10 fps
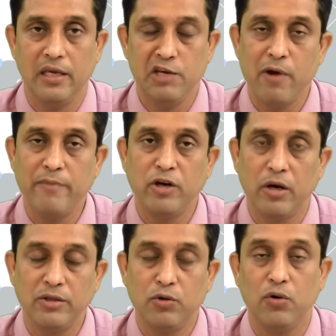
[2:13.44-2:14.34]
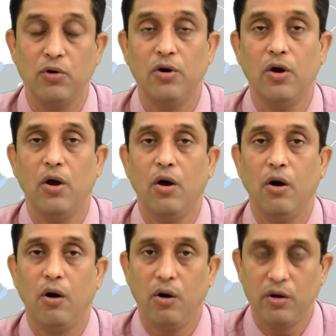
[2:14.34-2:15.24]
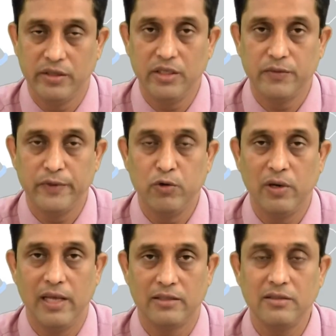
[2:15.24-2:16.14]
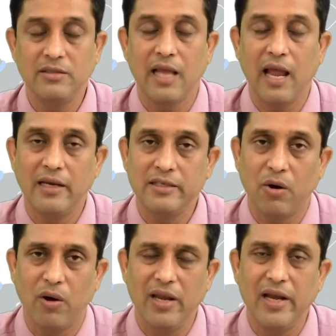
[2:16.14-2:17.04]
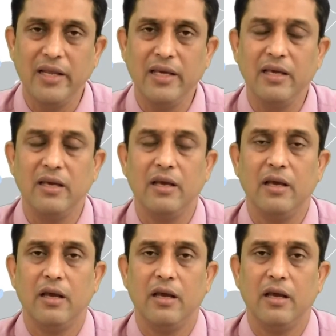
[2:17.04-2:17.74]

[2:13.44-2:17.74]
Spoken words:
you have gone through these video lessons, and already